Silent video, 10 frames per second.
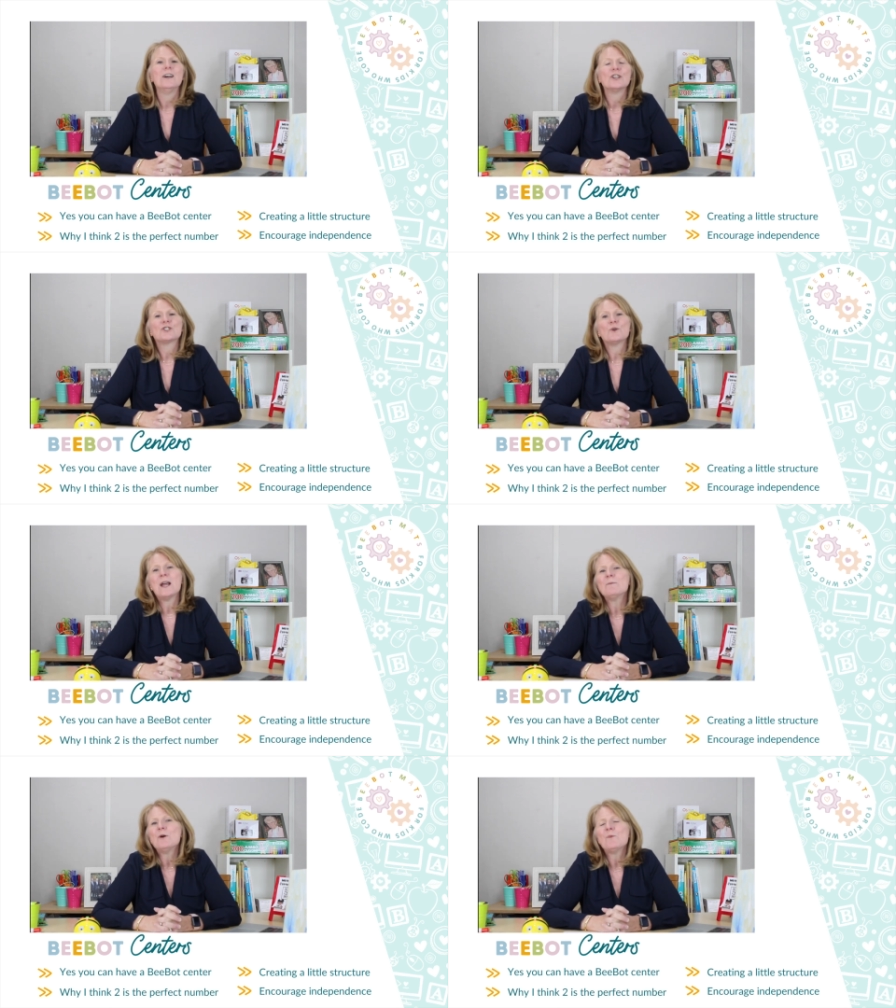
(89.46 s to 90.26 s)
So
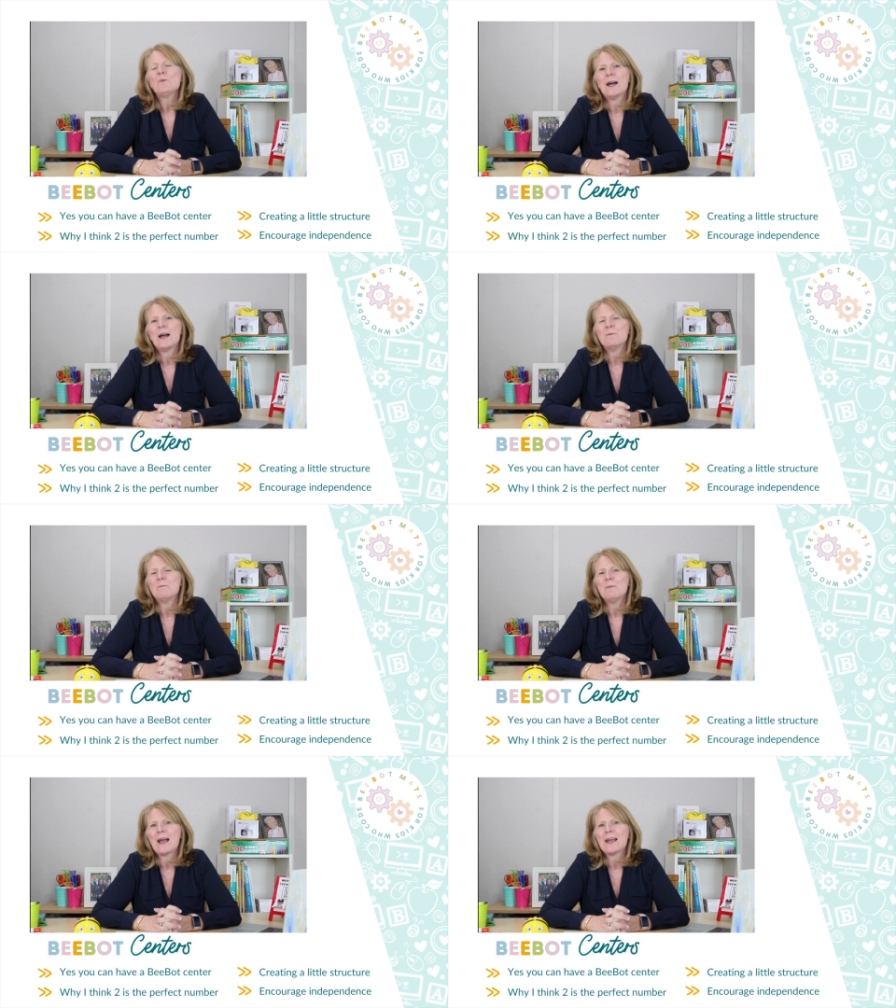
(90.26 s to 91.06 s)
number one,
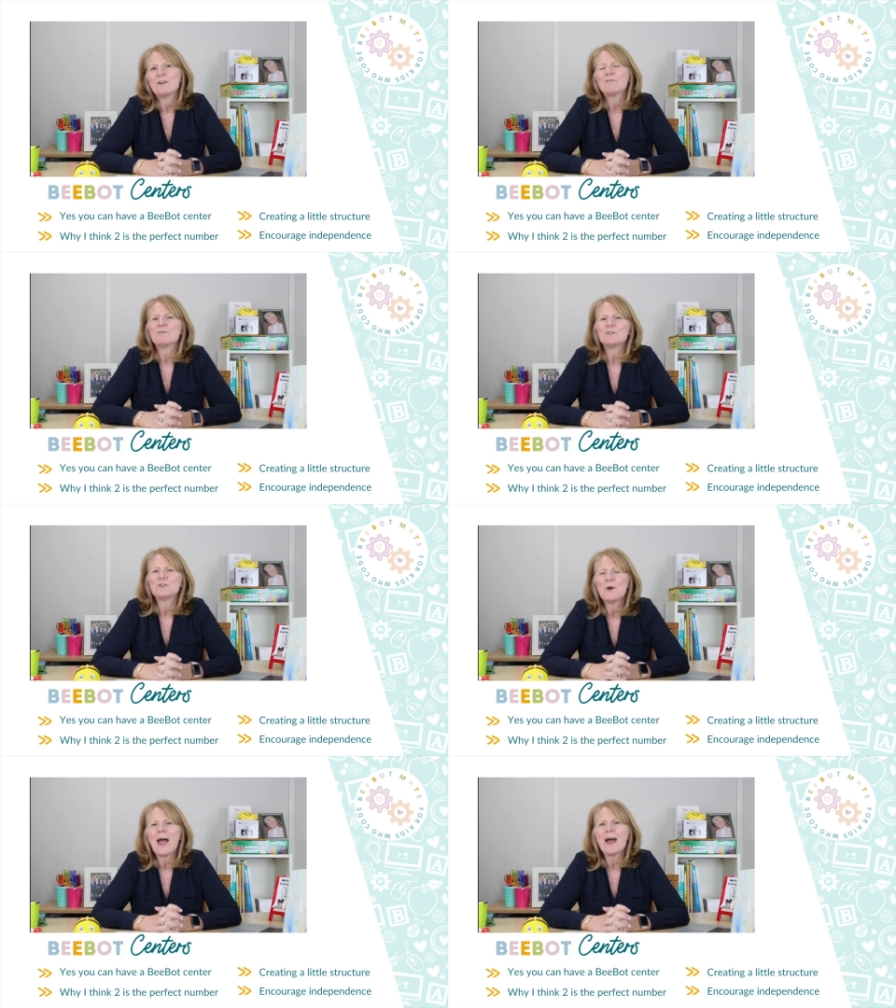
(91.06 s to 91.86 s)

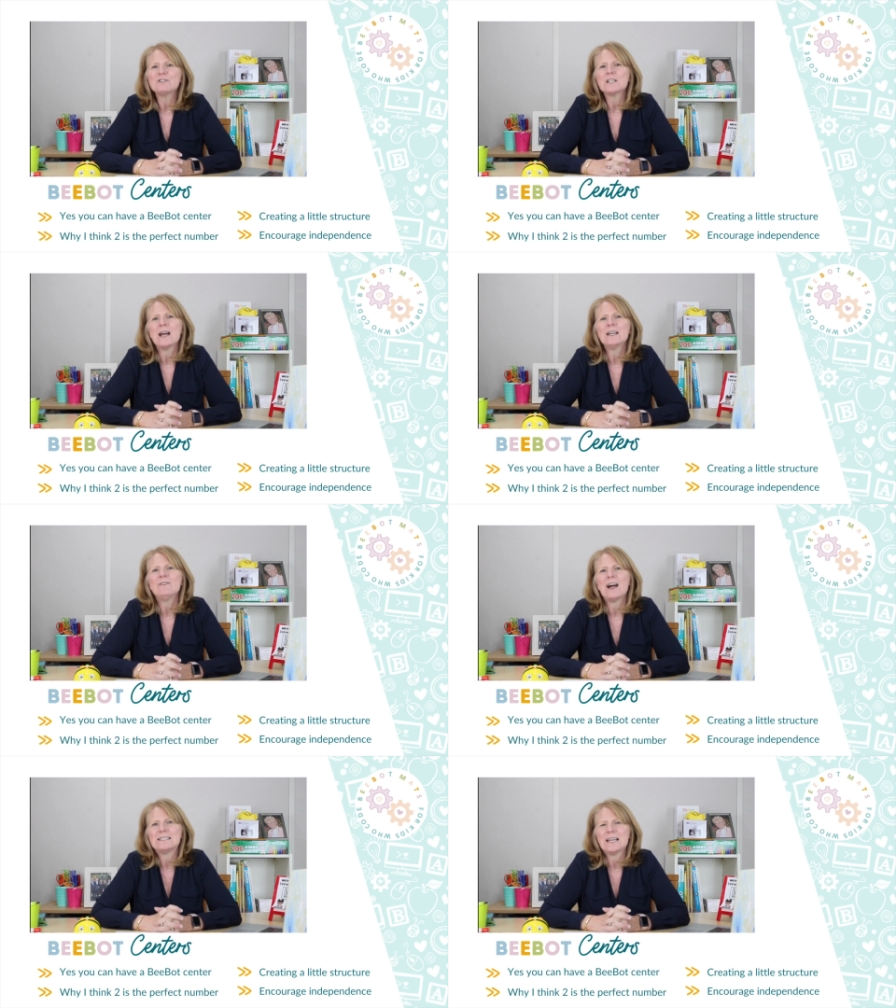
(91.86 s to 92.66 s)
you have to kind
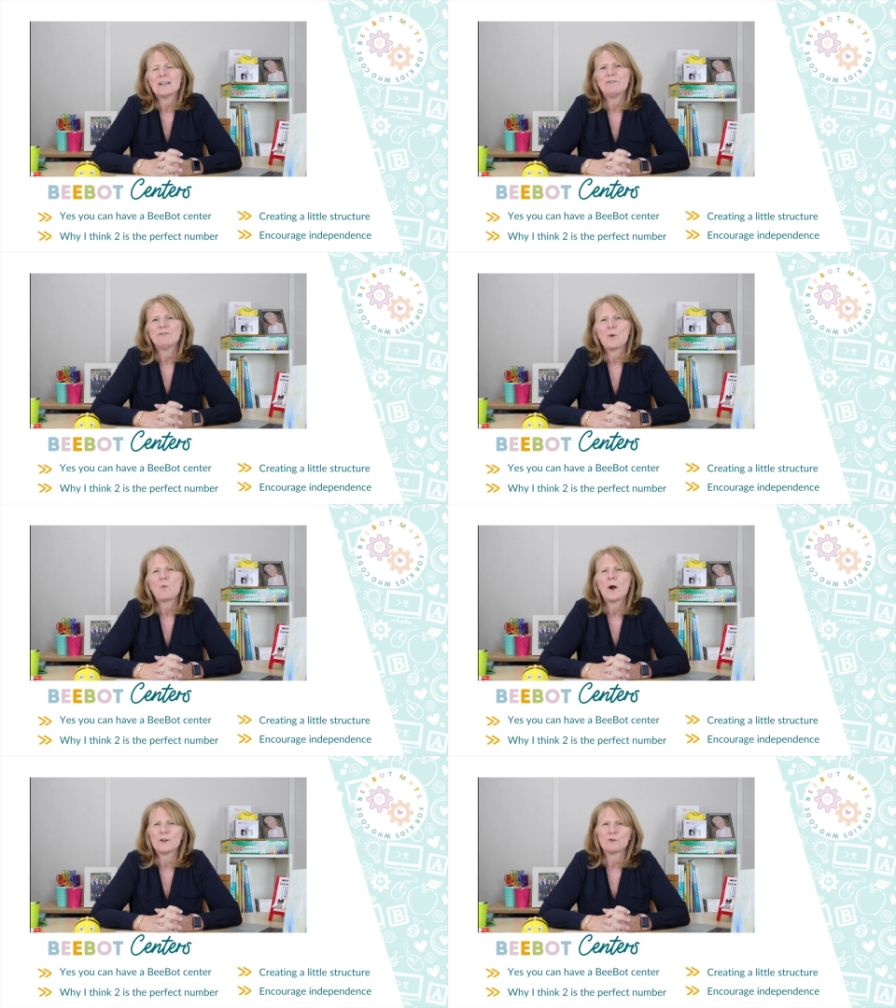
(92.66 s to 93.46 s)
of identify
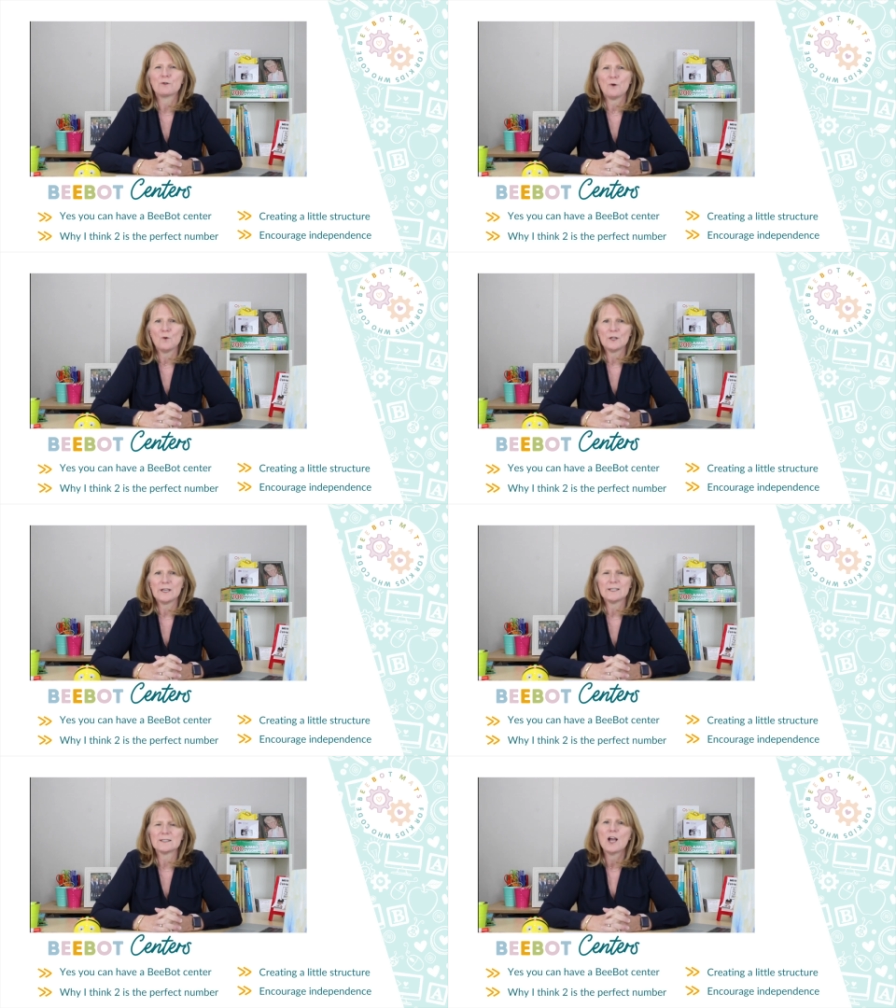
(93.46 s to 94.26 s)
what your goal
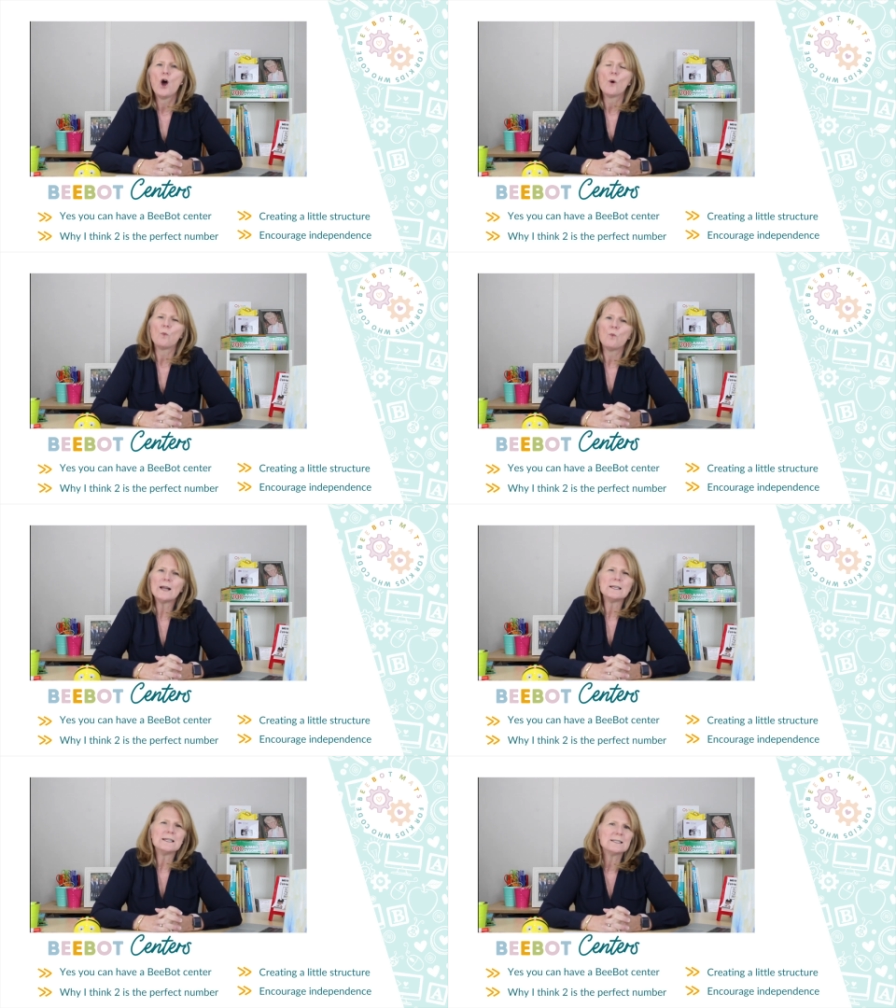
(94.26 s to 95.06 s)
is.
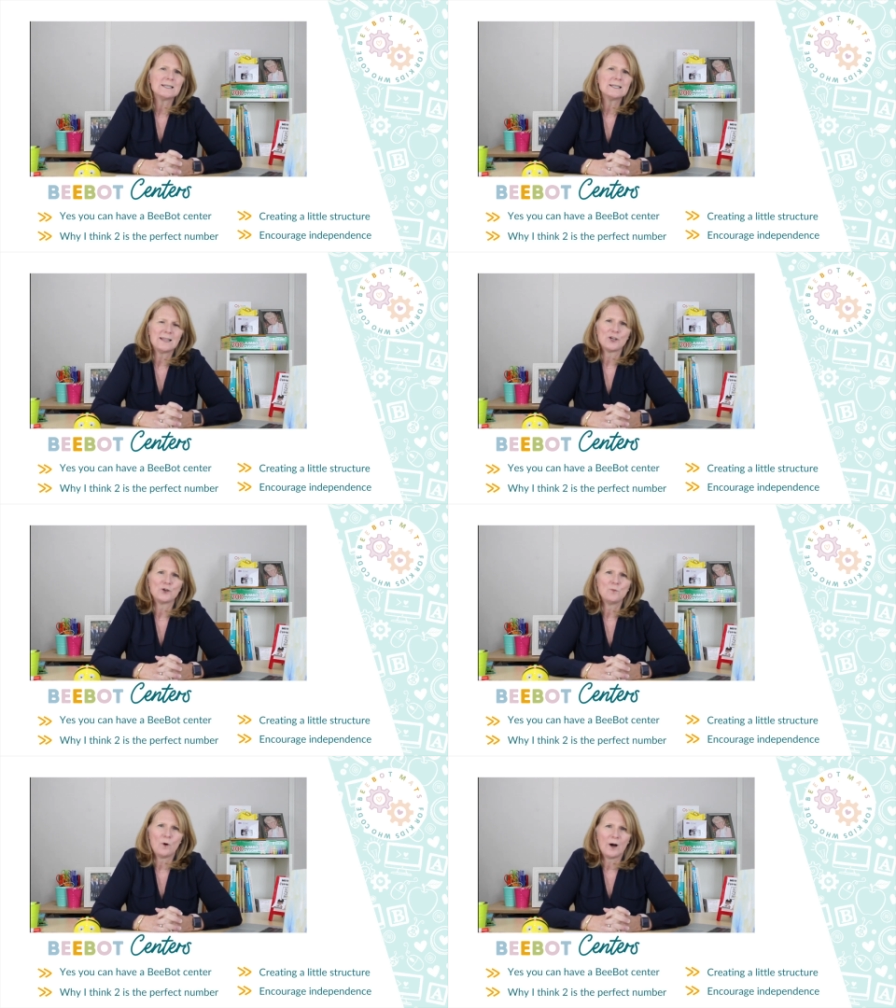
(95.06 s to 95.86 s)
What is it that
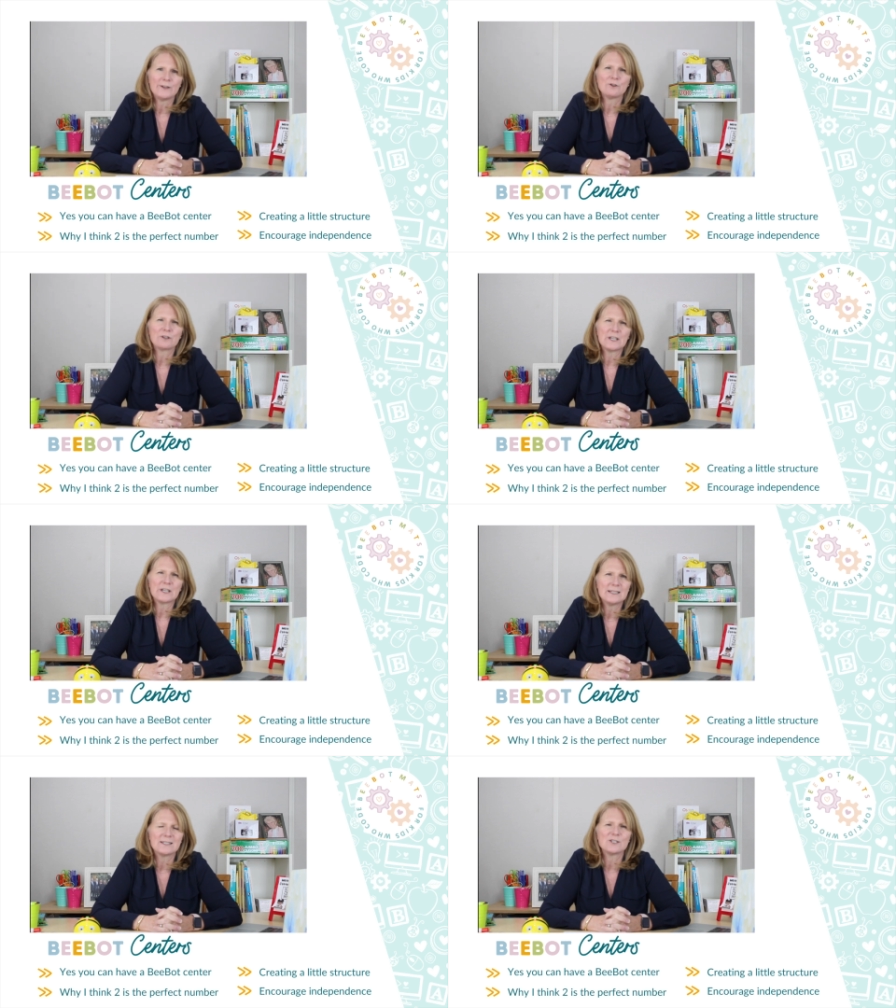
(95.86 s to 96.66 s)
you want your
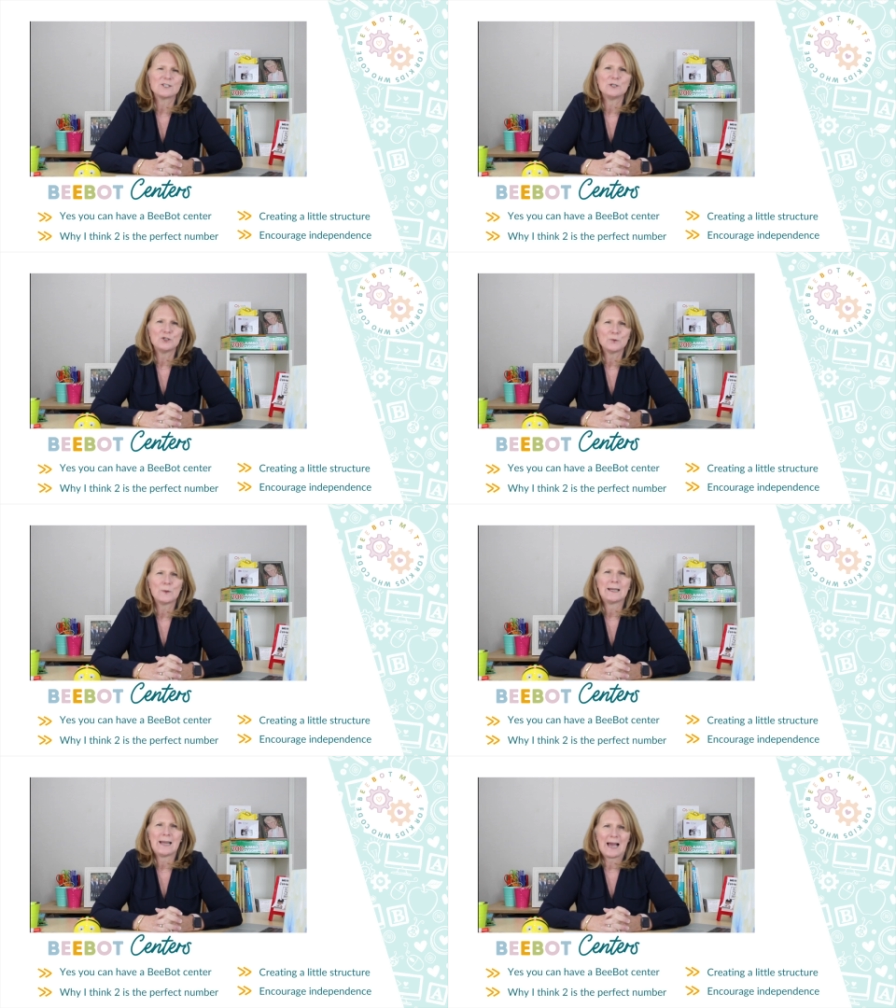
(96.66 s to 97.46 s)
kids to be
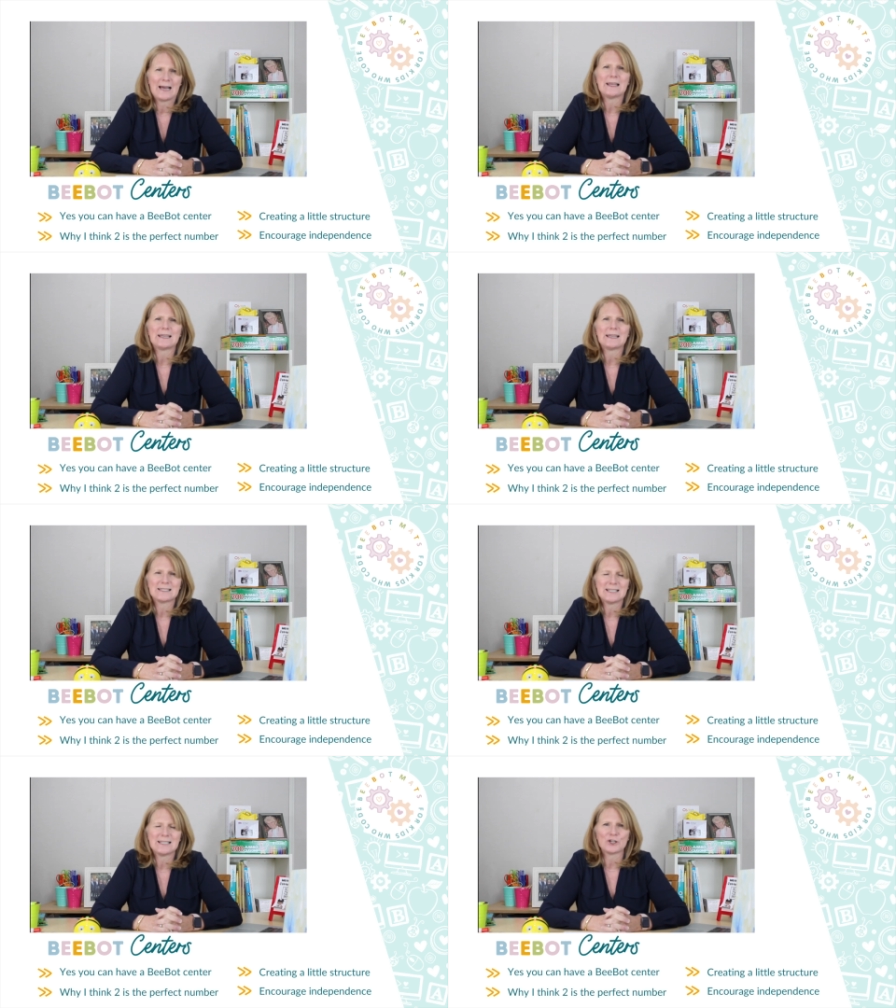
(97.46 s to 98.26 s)
doing at that
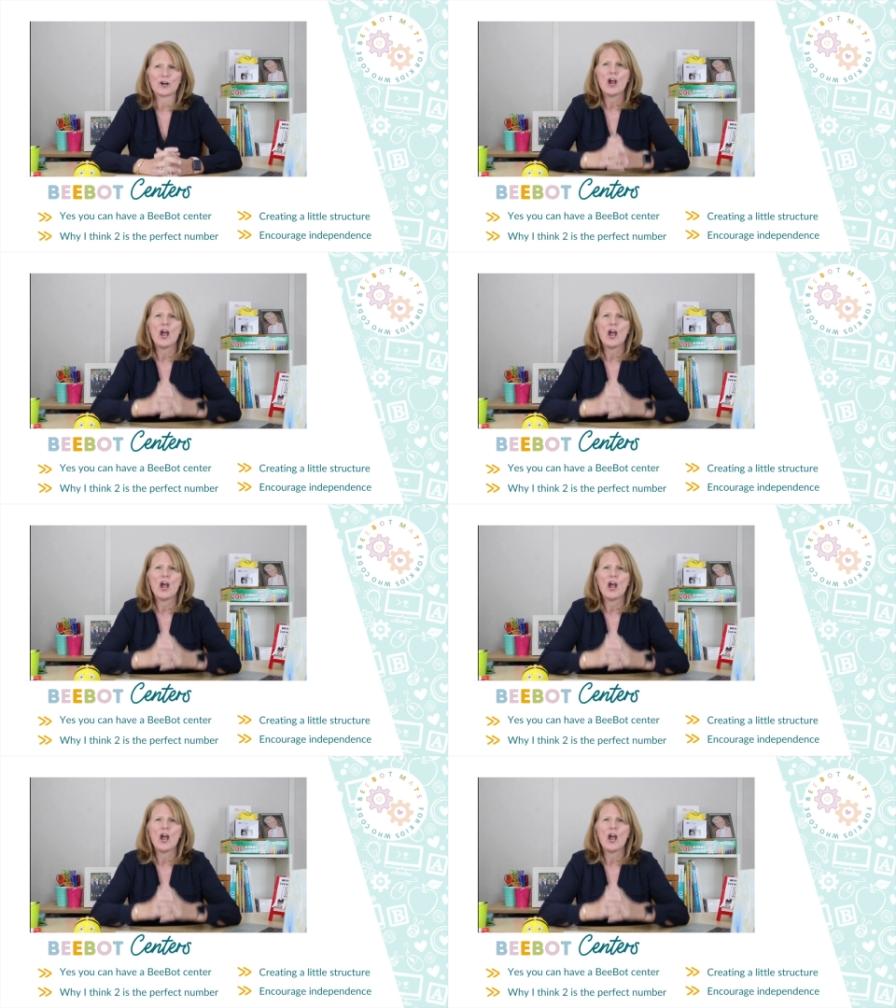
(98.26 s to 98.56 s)
center?